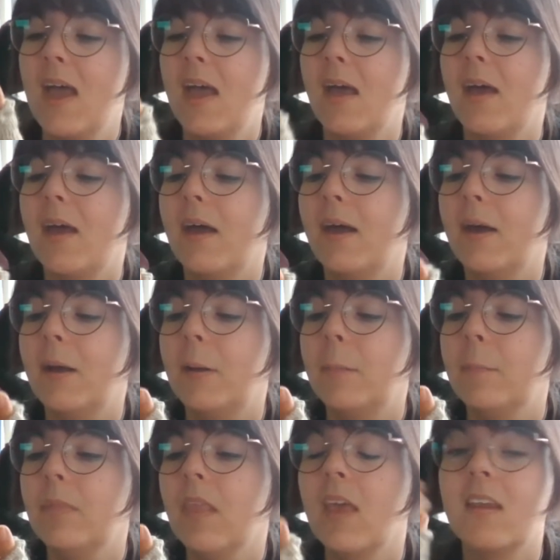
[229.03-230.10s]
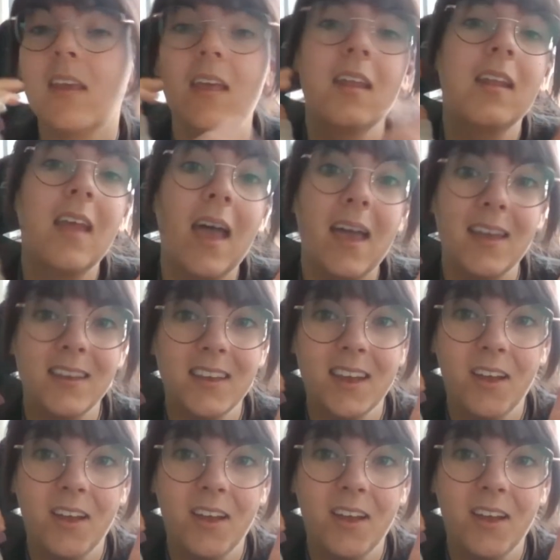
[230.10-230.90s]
And then I